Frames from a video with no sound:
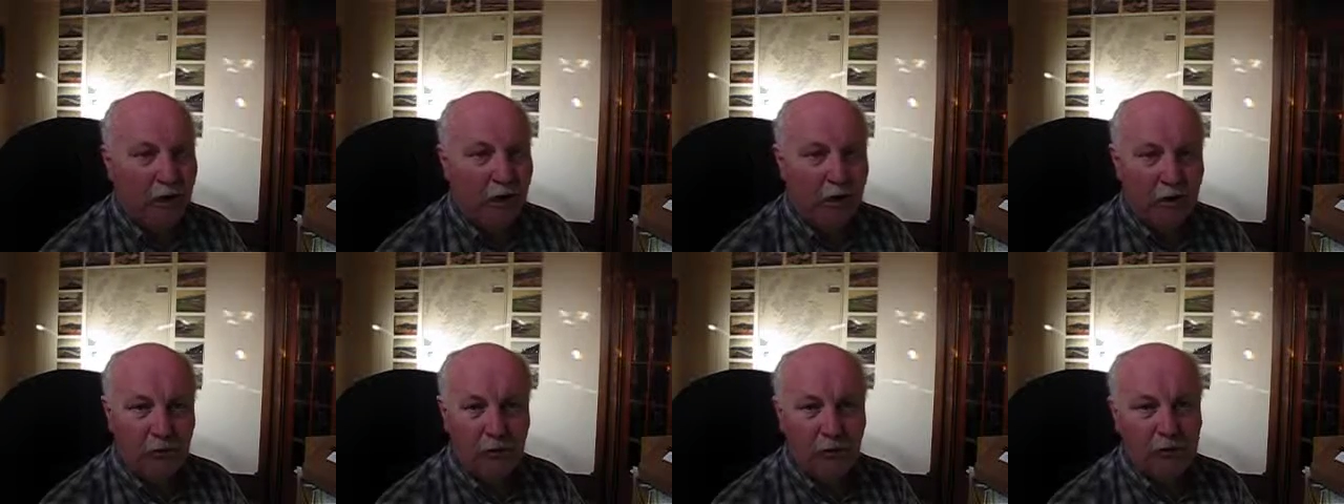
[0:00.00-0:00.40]

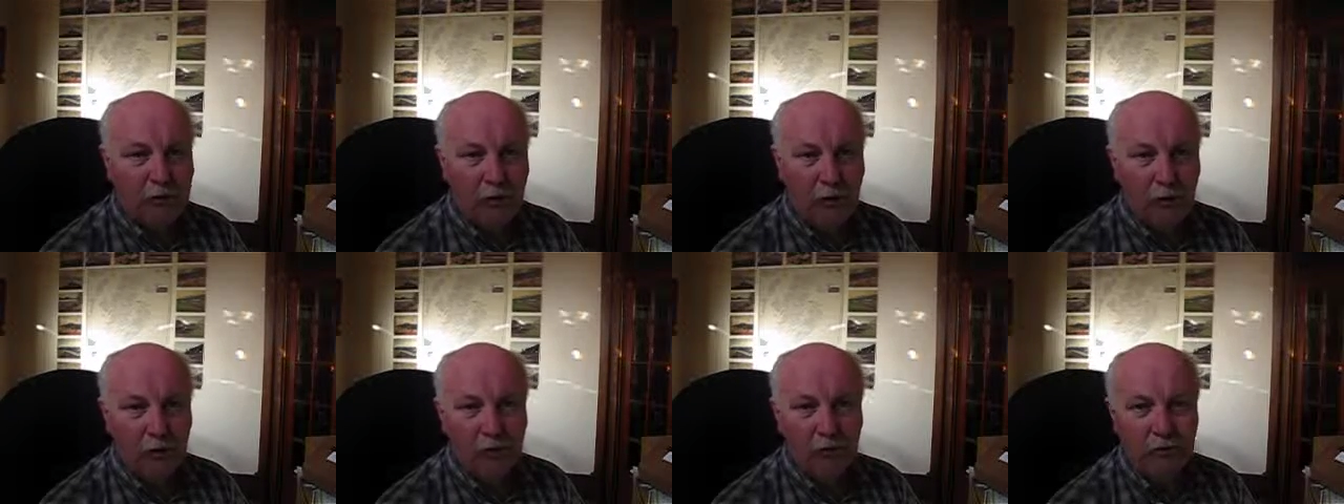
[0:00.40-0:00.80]

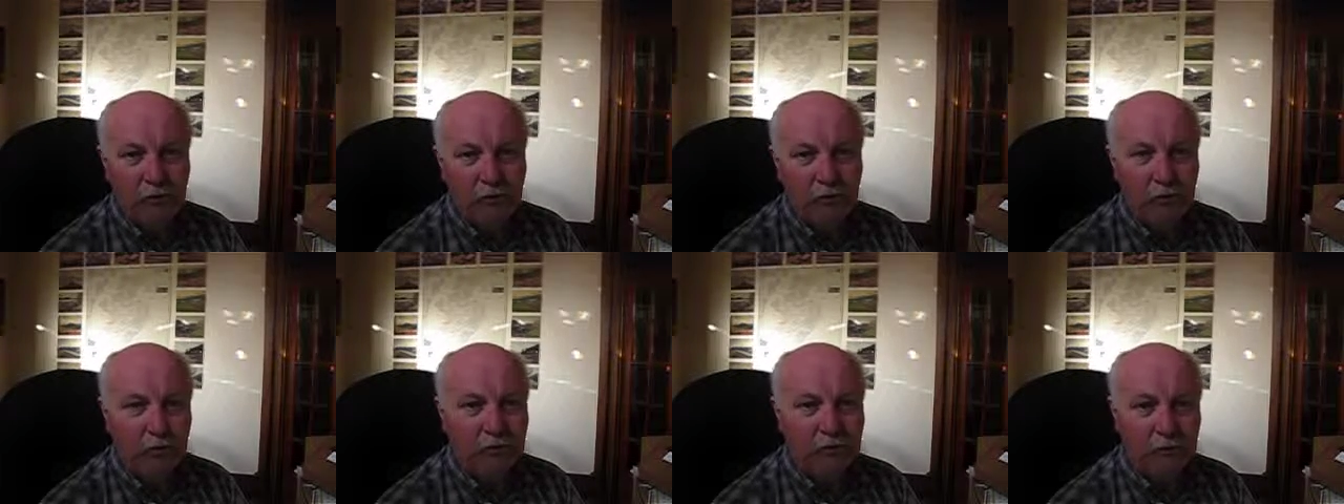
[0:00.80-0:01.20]
Otherwise, why would
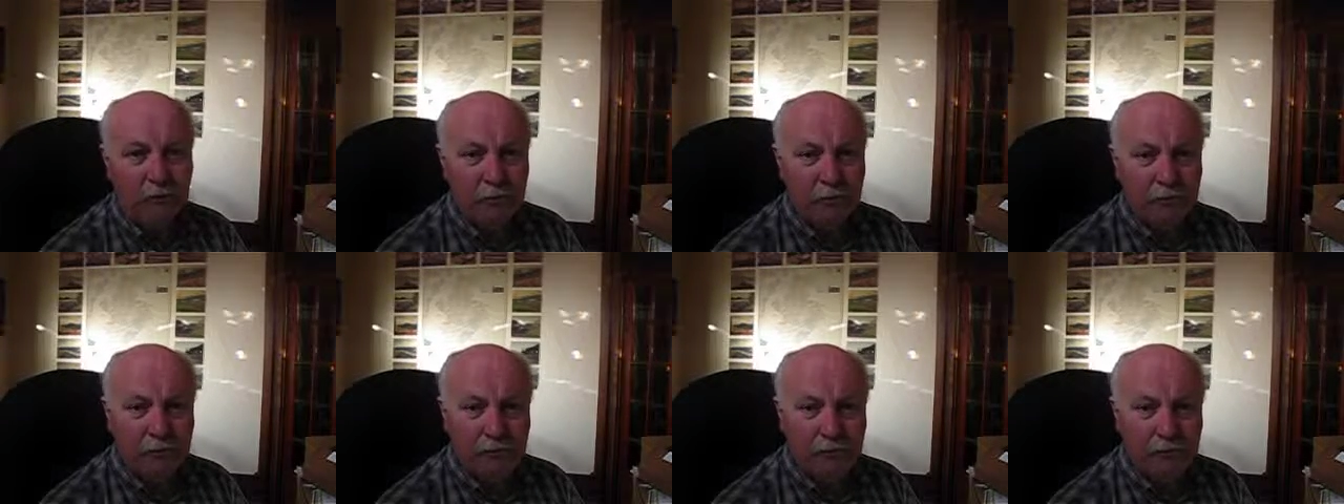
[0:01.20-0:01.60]
you go into
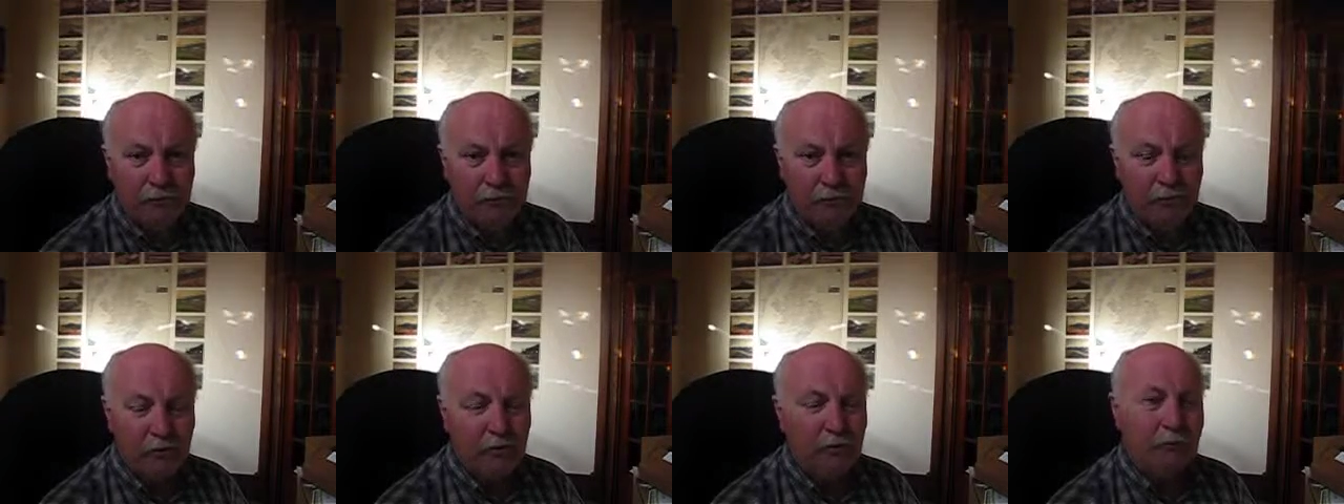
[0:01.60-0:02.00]

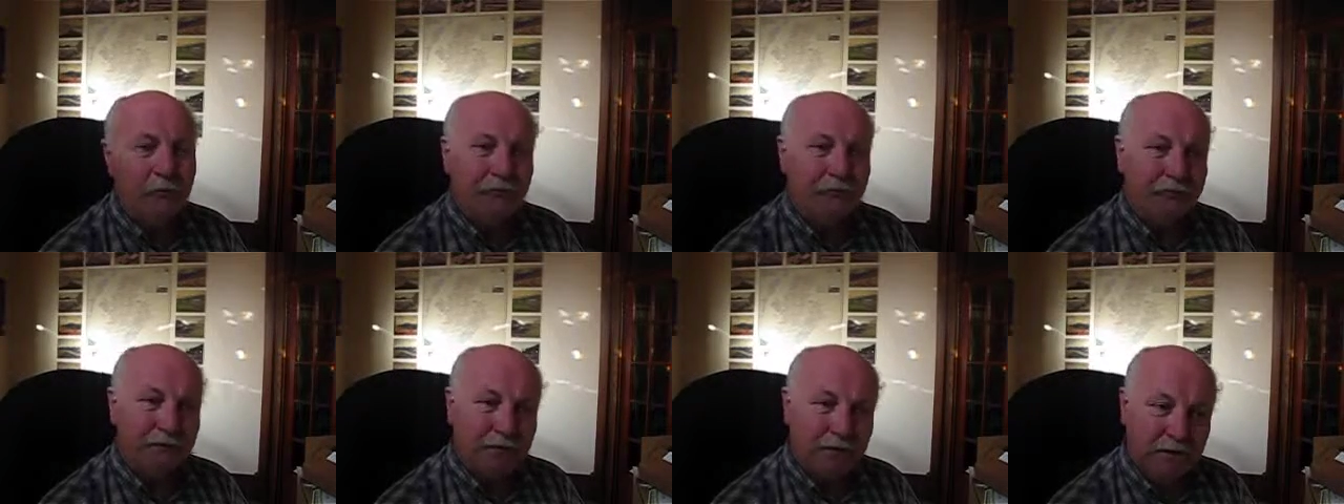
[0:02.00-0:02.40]
business? So
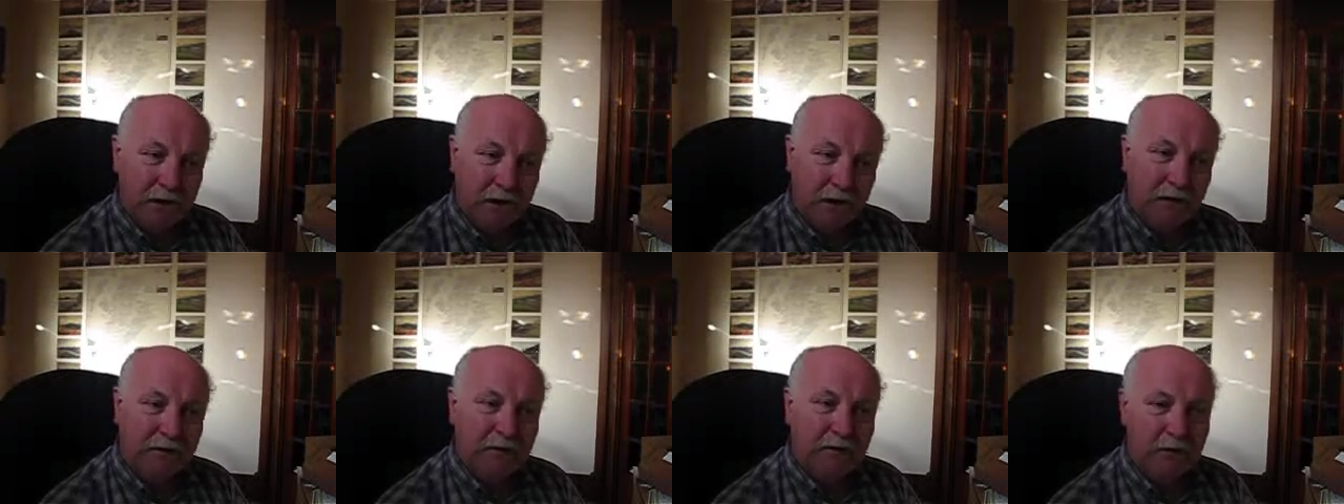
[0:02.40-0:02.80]

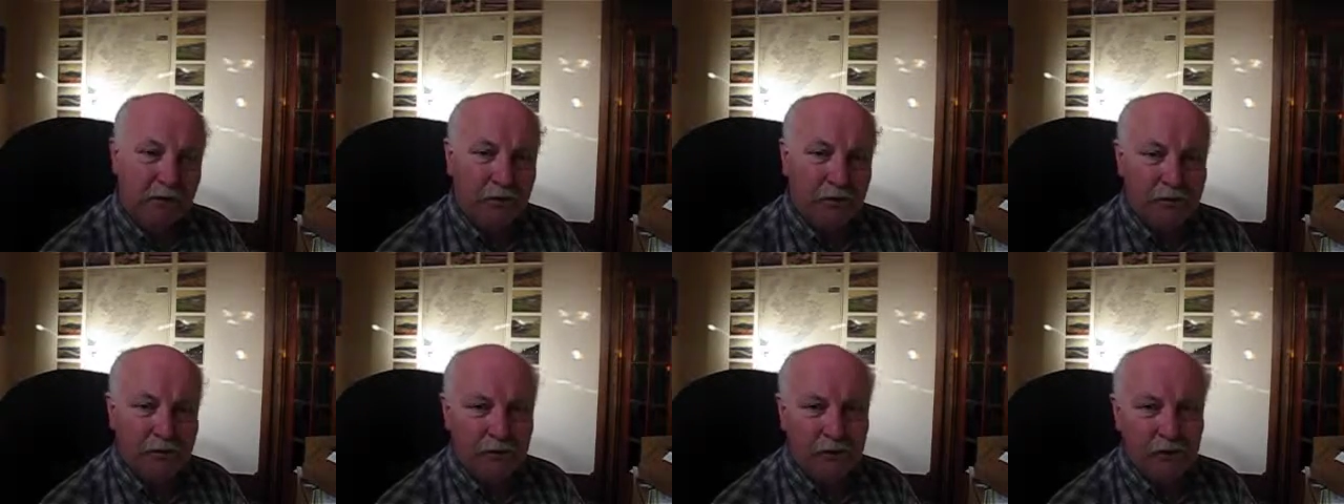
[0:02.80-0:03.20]
tell us all
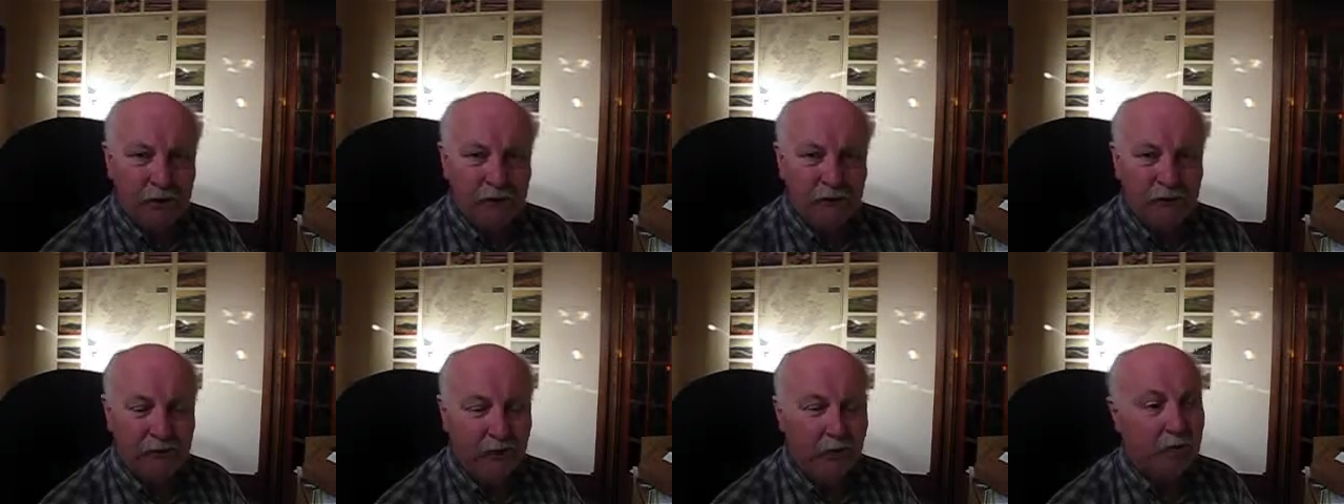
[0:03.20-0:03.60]
these
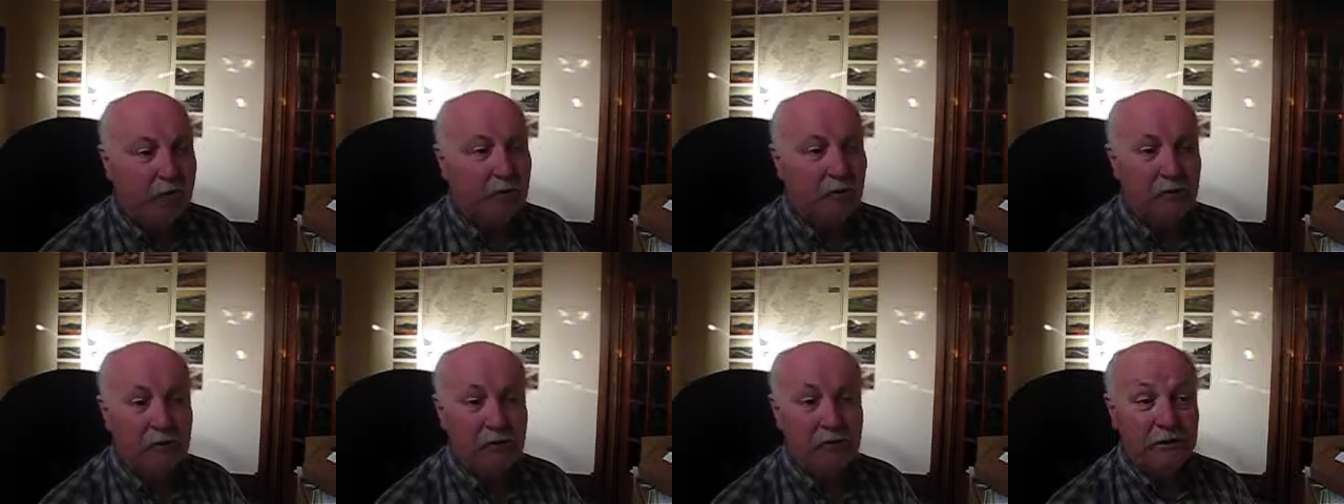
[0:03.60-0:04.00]
unique selling
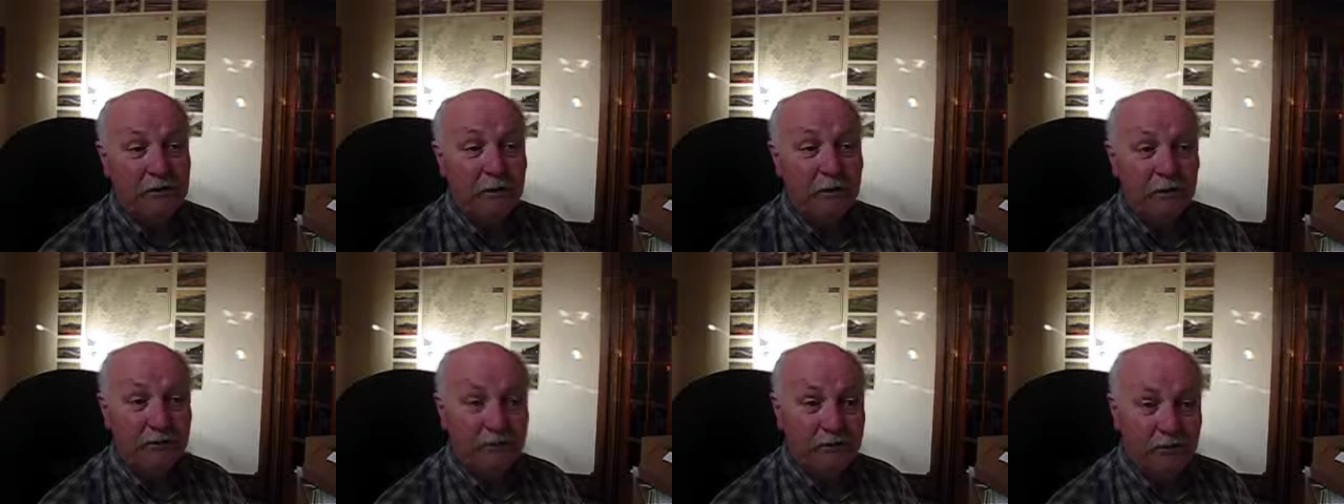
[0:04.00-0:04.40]
points, but
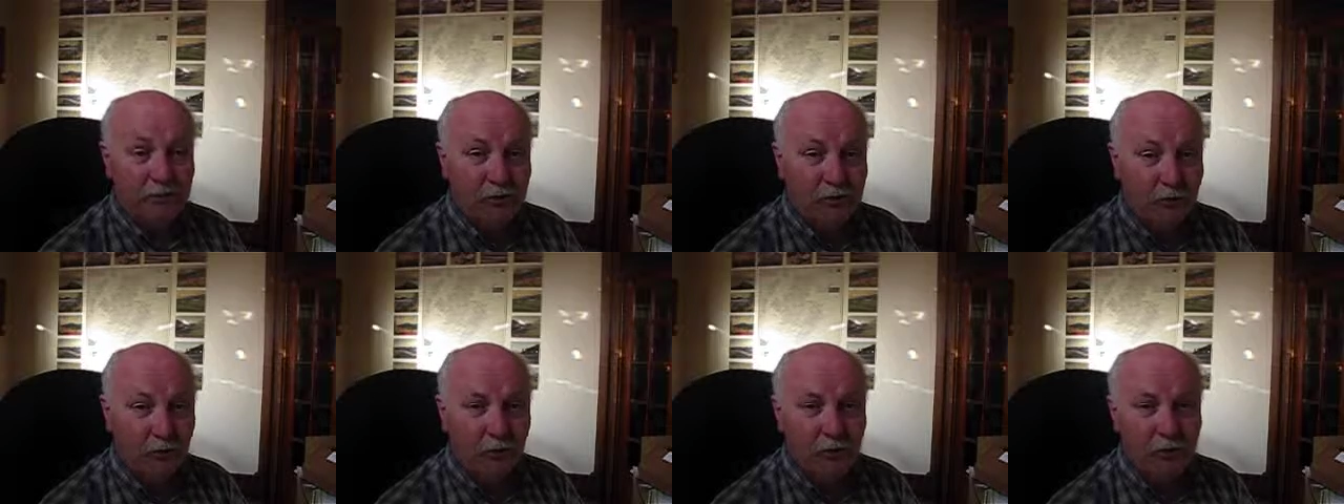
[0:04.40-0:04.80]
tell us a
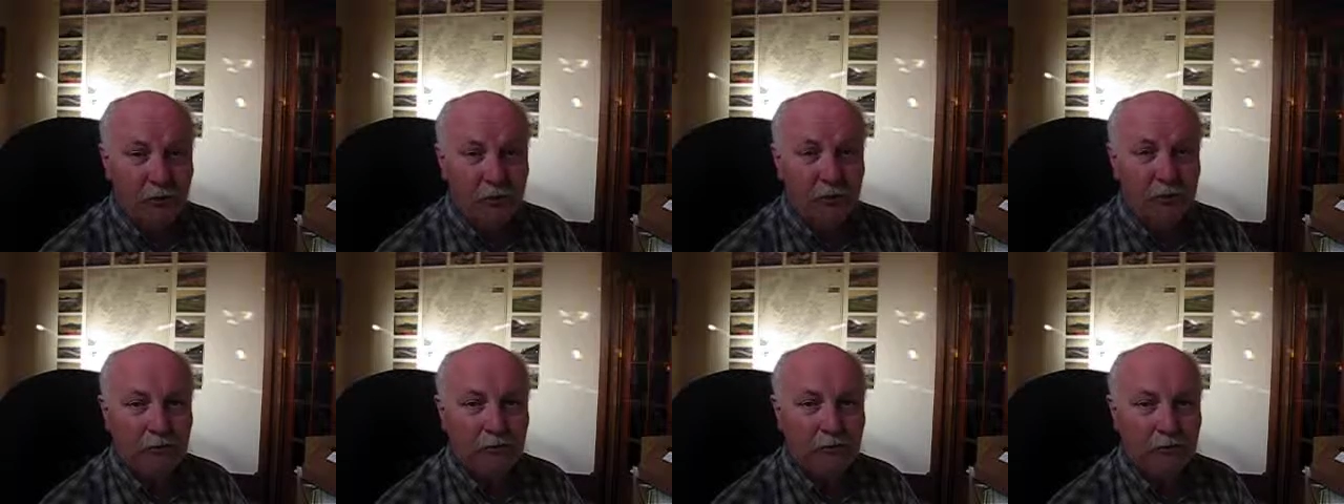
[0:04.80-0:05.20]
story
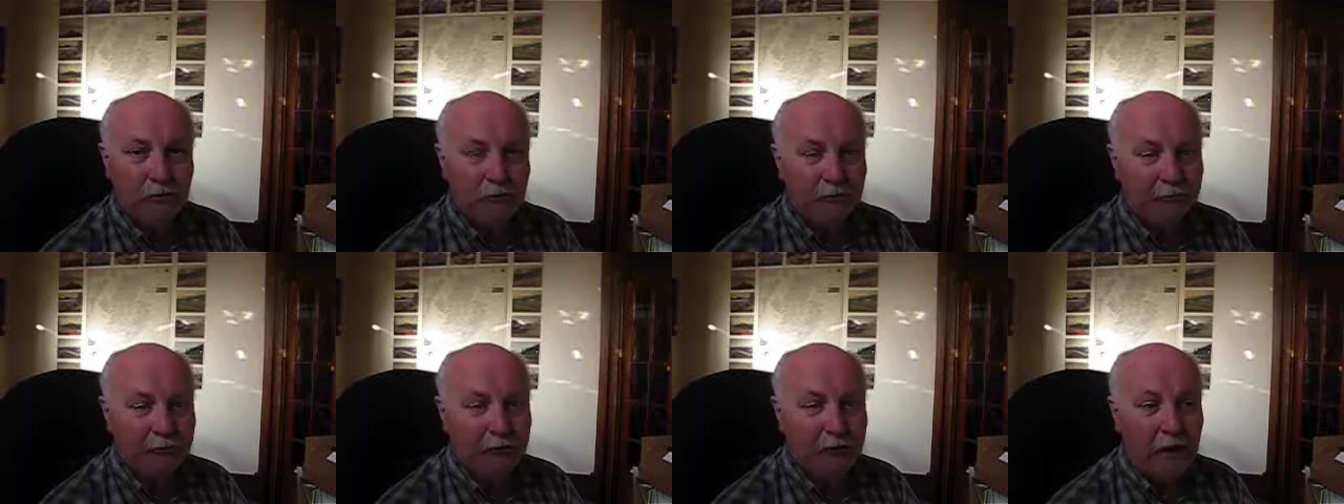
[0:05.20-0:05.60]
about you.